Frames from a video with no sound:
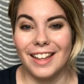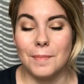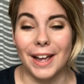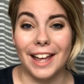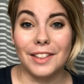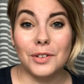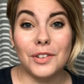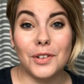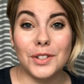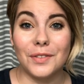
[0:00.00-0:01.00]
By Eleanor
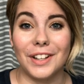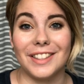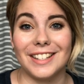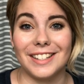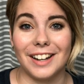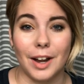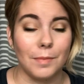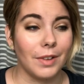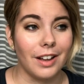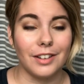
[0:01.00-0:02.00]
Roosevelt this time.
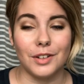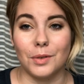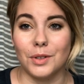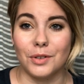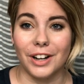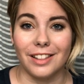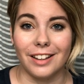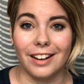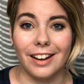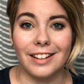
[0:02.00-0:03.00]
Guys, she was a great
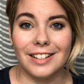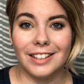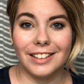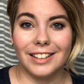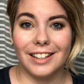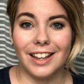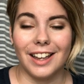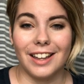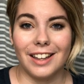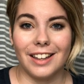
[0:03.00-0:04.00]
lady.
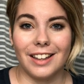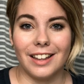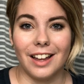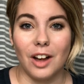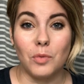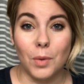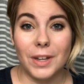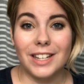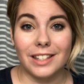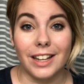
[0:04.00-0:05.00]
A
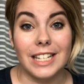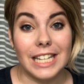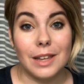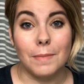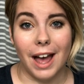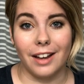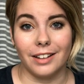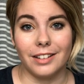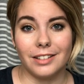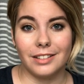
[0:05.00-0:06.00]
woman is like a tea bag,
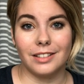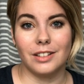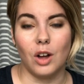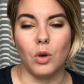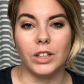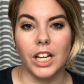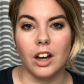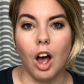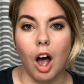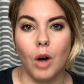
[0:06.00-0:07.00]
only in
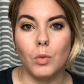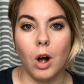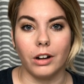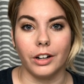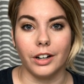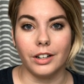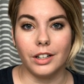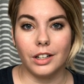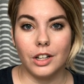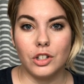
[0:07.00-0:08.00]
hot water.
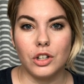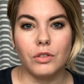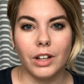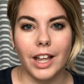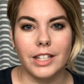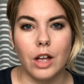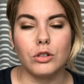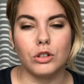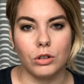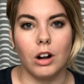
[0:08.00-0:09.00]
Do you realize how
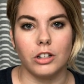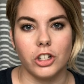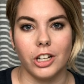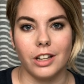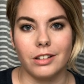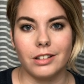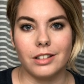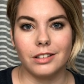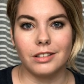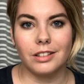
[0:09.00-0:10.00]
strong she is?
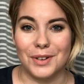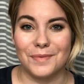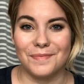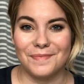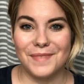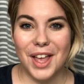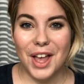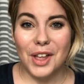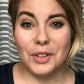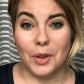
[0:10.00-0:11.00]

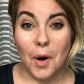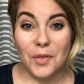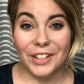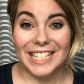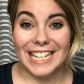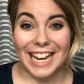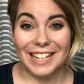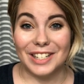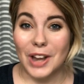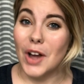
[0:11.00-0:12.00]
So hopefully today
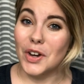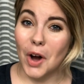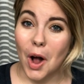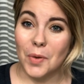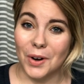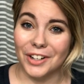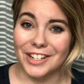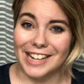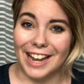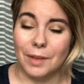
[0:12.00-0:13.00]
is not your hot water
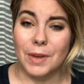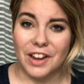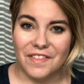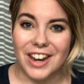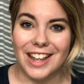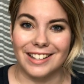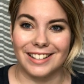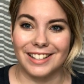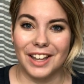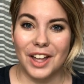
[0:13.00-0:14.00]
day, but if it is,
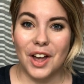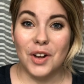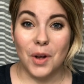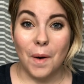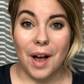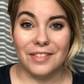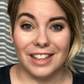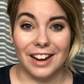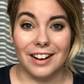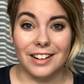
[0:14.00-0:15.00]
go out
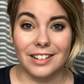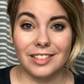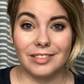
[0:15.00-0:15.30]
there